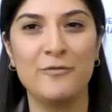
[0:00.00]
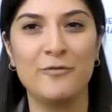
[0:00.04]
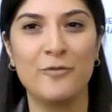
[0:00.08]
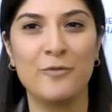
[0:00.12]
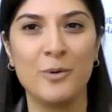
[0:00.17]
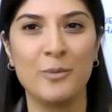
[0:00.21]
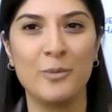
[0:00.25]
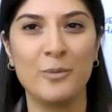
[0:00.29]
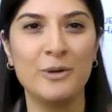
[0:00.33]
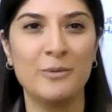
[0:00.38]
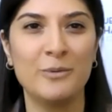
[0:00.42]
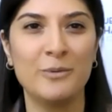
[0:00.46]

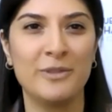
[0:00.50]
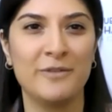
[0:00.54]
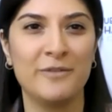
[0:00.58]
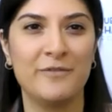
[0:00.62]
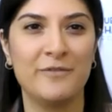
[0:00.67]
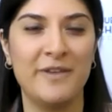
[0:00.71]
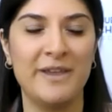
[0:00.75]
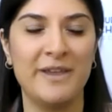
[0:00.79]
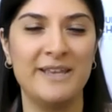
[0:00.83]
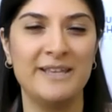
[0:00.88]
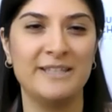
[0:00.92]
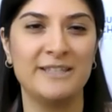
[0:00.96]
forward with
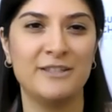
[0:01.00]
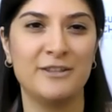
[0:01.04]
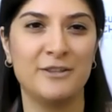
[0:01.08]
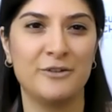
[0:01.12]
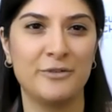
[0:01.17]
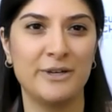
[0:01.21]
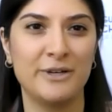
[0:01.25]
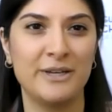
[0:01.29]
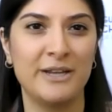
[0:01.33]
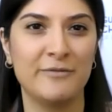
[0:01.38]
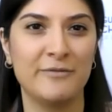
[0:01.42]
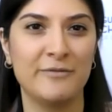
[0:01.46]
phase
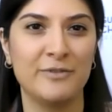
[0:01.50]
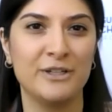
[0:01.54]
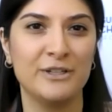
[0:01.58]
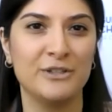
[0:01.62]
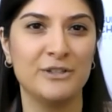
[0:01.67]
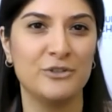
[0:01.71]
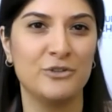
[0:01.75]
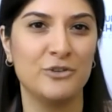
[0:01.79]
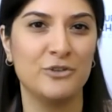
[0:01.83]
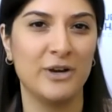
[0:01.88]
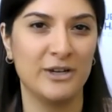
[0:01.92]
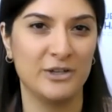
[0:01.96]
3 of
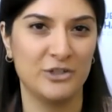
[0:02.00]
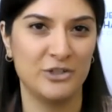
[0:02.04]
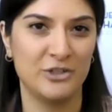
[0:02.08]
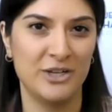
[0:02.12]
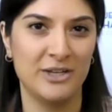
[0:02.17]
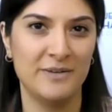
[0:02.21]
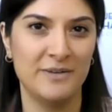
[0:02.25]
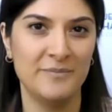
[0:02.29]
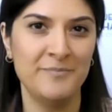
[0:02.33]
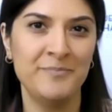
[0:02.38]
construction.